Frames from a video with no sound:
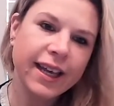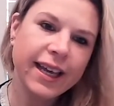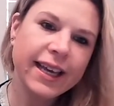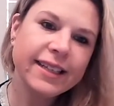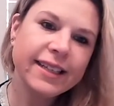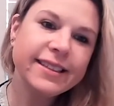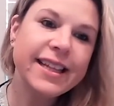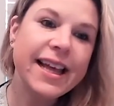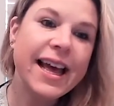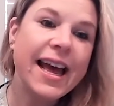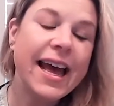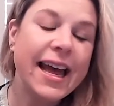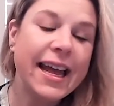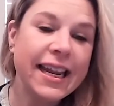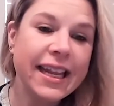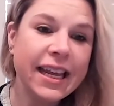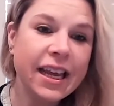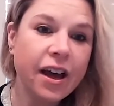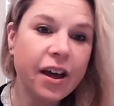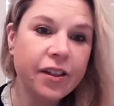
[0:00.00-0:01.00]
Is there
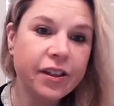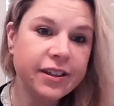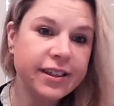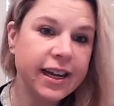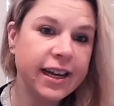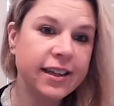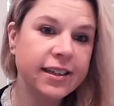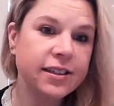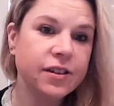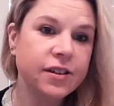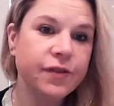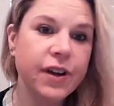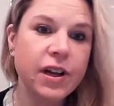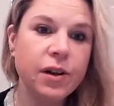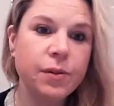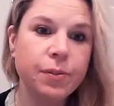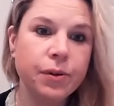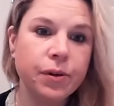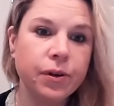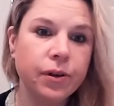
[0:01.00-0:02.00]
any other test
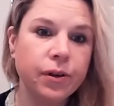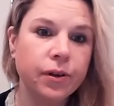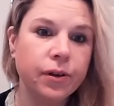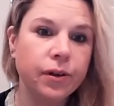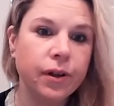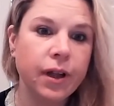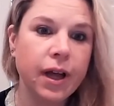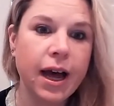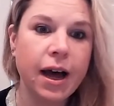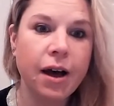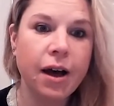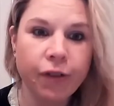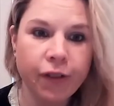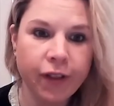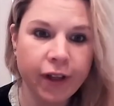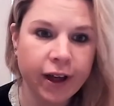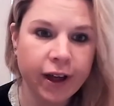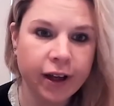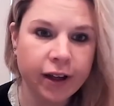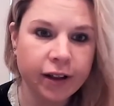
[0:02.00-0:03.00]
available out
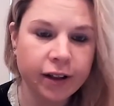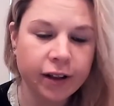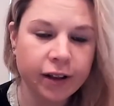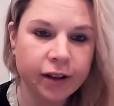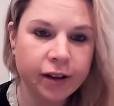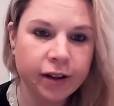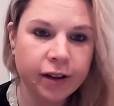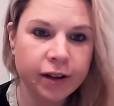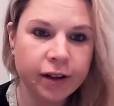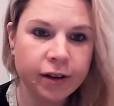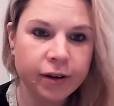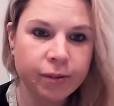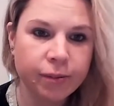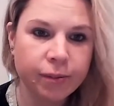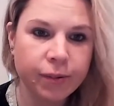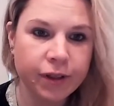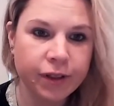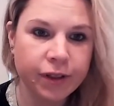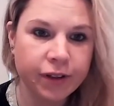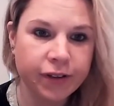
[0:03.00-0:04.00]
there
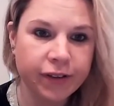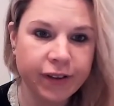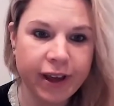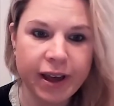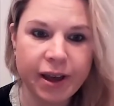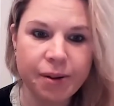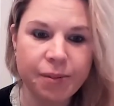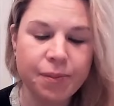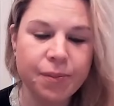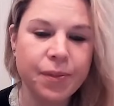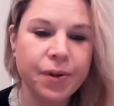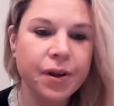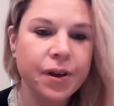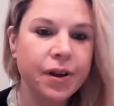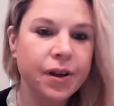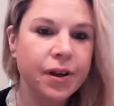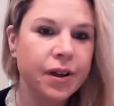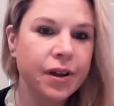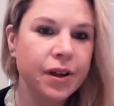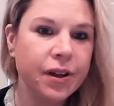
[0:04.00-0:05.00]
with the same
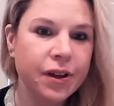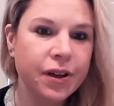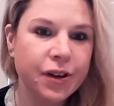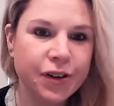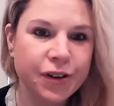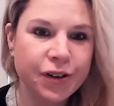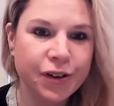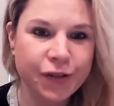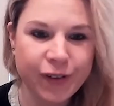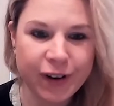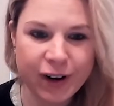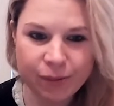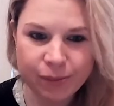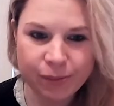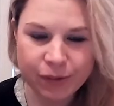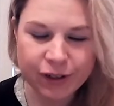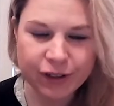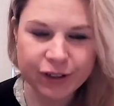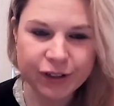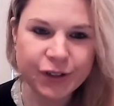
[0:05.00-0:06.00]

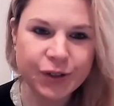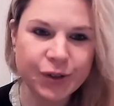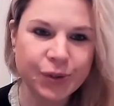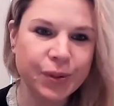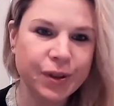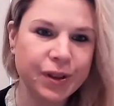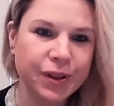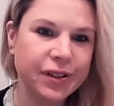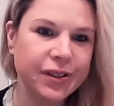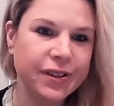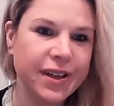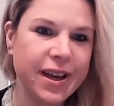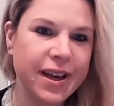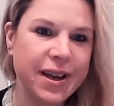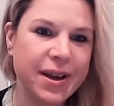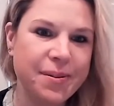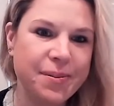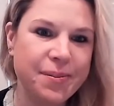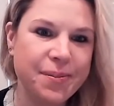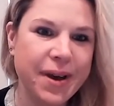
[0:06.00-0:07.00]
developments, with the
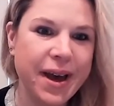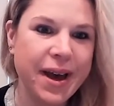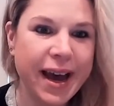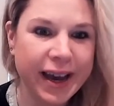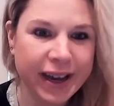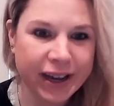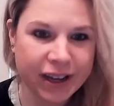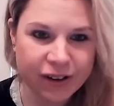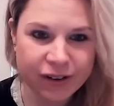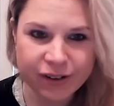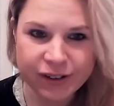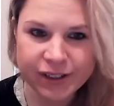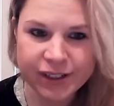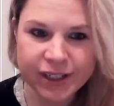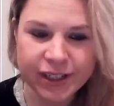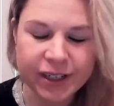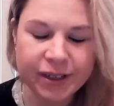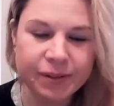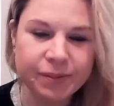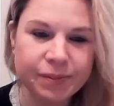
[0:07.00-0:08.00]
same
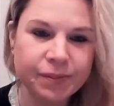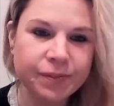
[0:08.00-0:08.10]
accuracy?